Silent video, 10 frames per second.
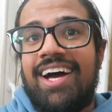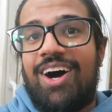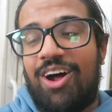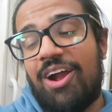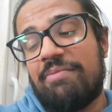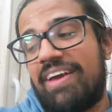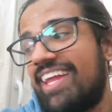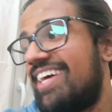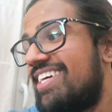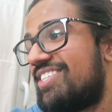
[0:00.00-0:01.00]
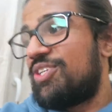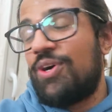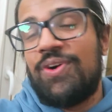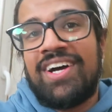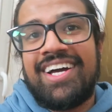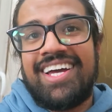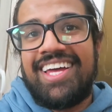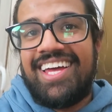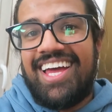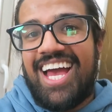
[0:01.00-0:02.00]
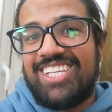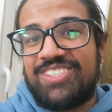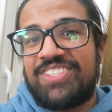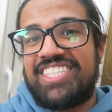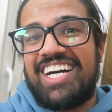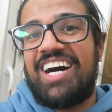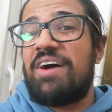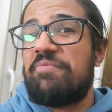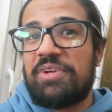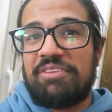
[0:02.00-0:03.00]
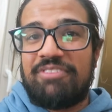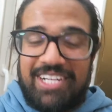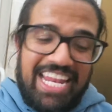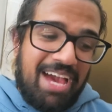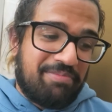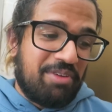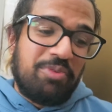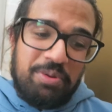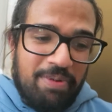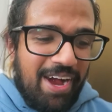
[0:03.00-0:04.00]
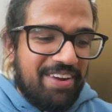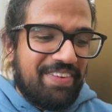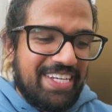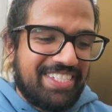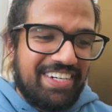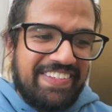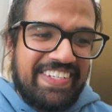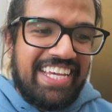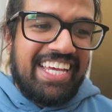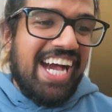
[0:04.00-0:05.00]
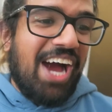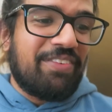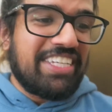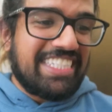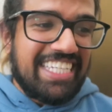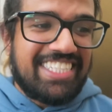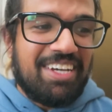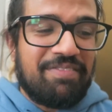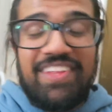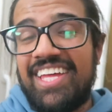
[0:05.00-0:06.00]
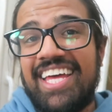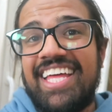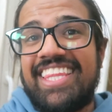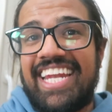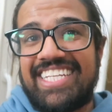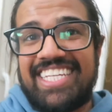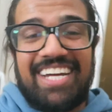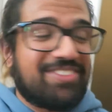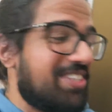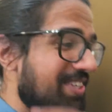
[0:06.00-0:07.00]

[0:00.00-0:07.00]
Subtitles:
Alright, man. So, as you can tell, I'm really fucking happy. I'm really proud of myself. I really did something that I set out to